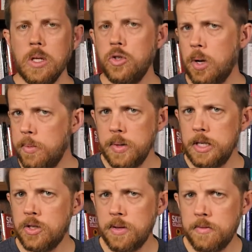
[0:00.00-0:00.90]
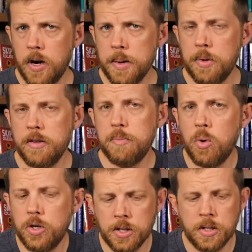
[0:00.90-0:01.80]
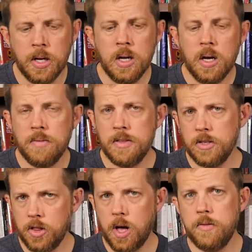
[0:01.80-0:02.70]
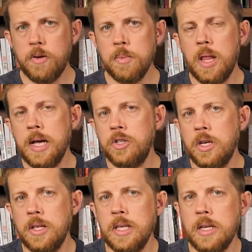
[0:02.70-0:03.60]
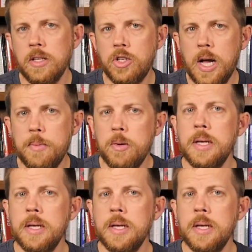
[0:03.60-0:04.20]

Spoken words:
So I'm going to read just a very brief portion of this thought from Elijah at the end of the chapter,